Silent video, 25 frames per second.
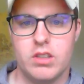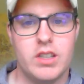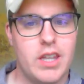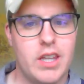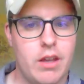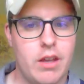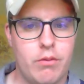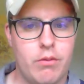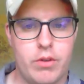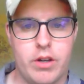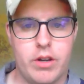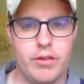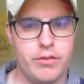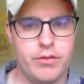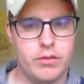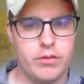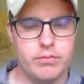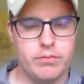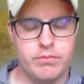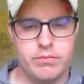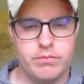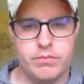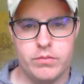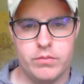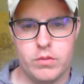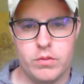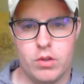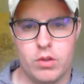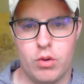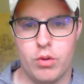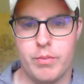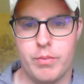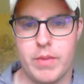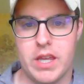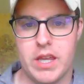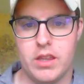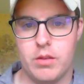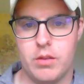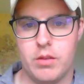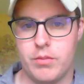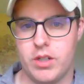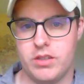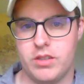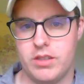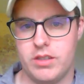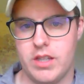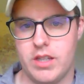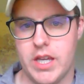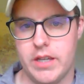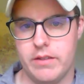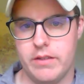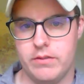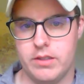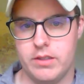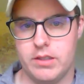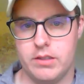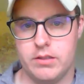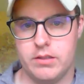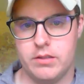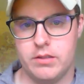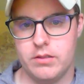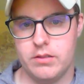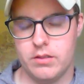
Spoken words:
Get rid of them or make them our slaves.